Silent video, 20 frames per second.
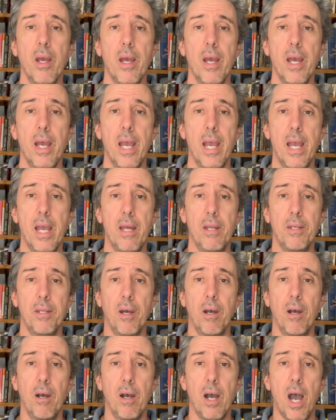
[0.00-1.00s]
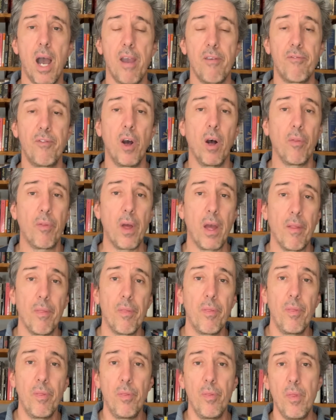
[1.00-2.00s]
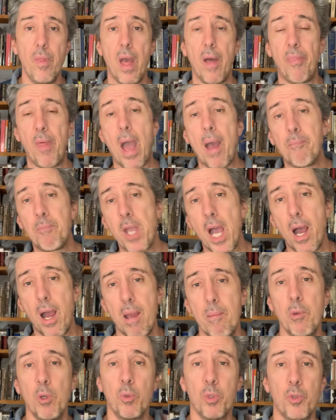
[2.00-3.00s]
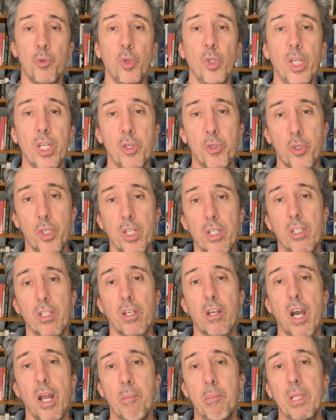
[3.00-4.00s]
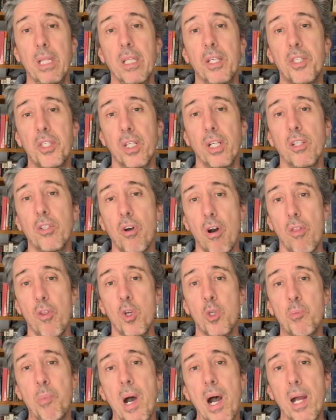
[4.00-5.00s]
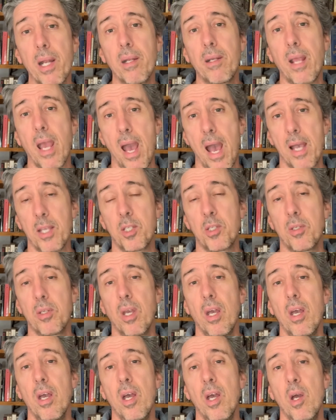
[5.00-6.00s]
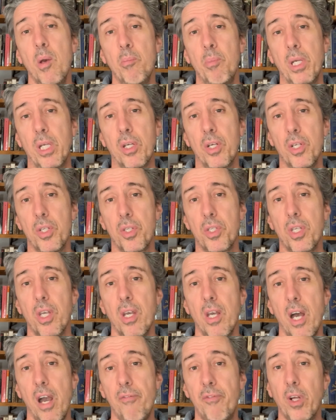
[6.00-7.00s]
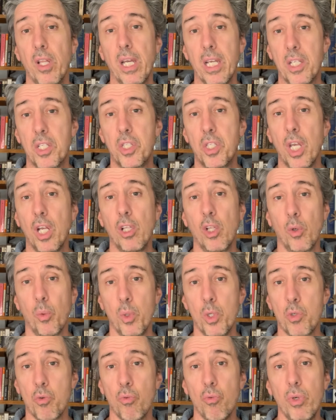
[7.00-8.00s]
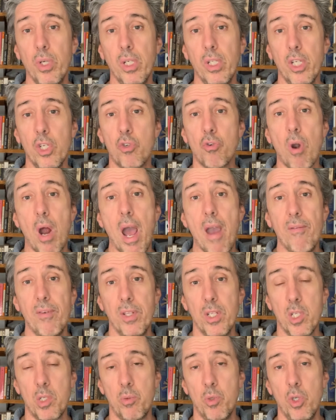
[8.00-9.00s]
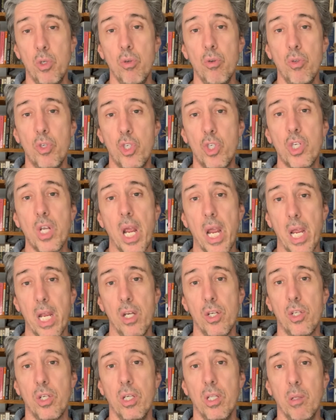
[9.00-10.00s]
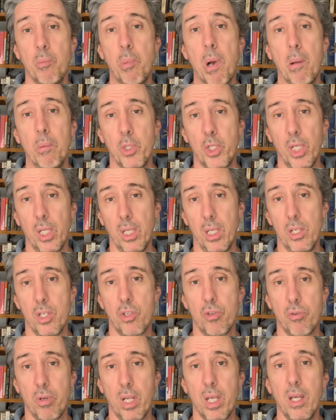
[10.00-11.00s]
And I felt that at that time, it was really interesting to kind of be listening to all those podcasts, because I felt like Sigler was really driving this huge change in the publishing industry.